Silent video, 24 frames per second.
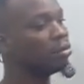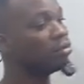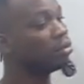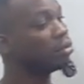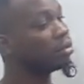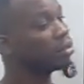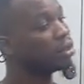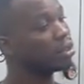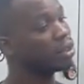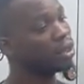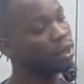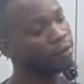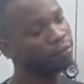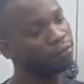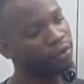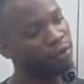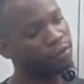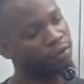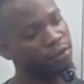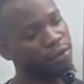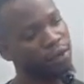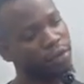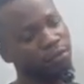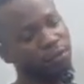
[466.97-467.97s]
OT
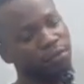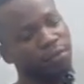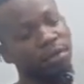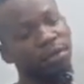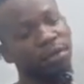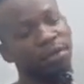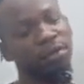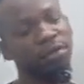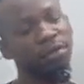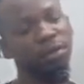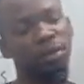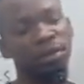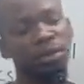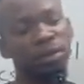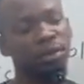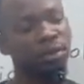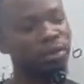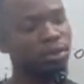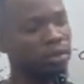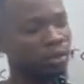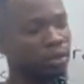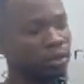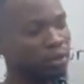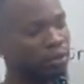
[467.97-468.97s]
evolve carefully,
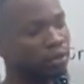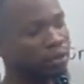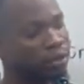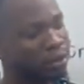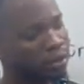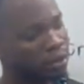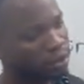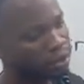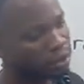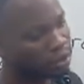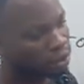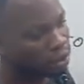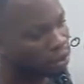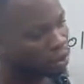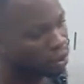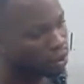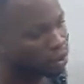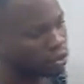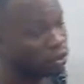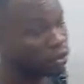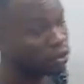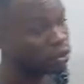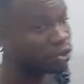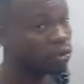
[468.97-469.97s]
not what,
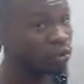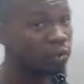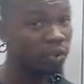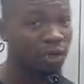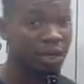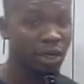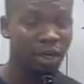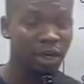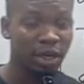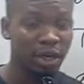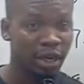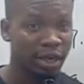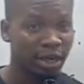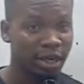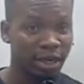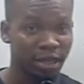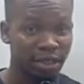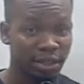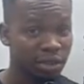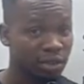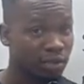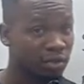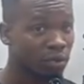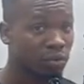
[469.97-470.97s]
not quickly. Like
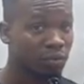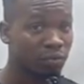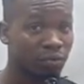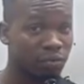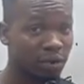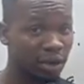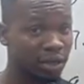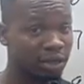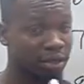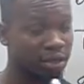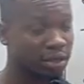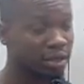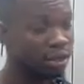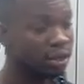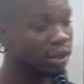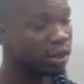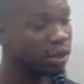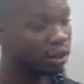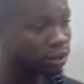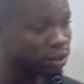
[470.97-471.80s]
that is not fast.